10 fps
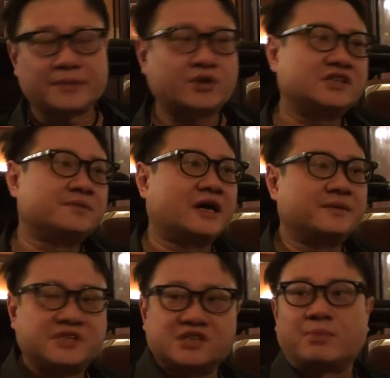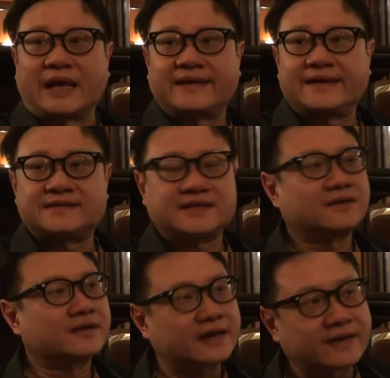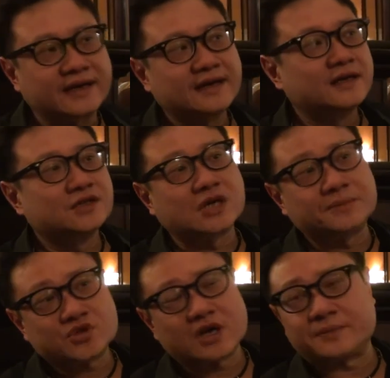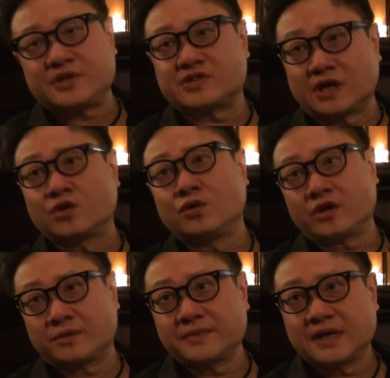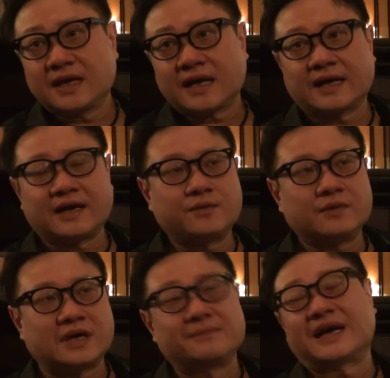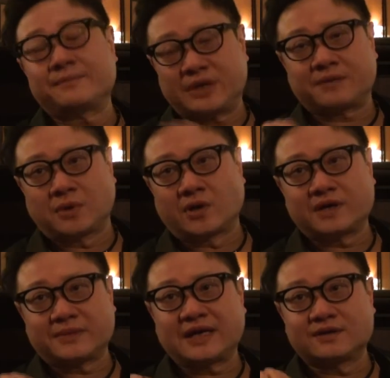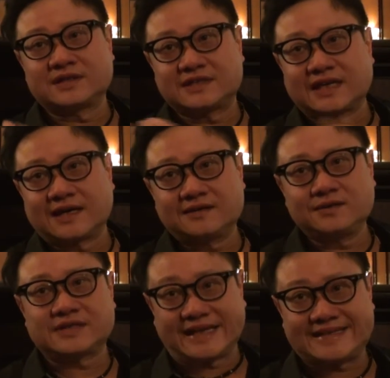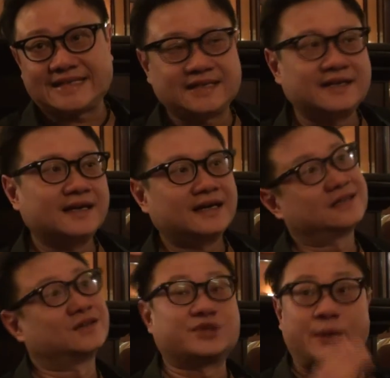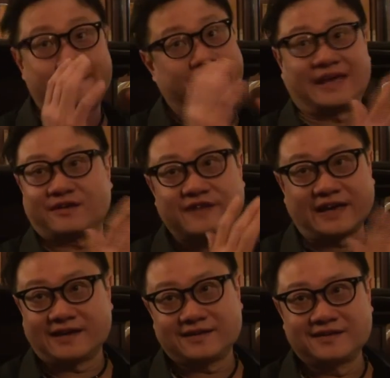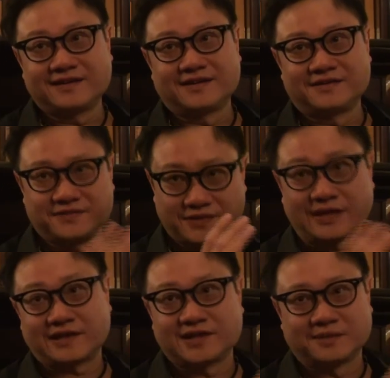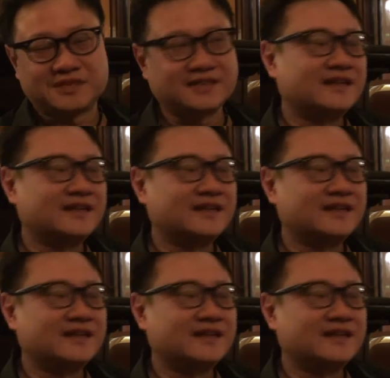I've been crazy about him since Blind Kids and all that, right? So I'm so happy he's in Angoulême. And my big boy, my eldest son, who's 18, is also a big fan of Craig Thompson.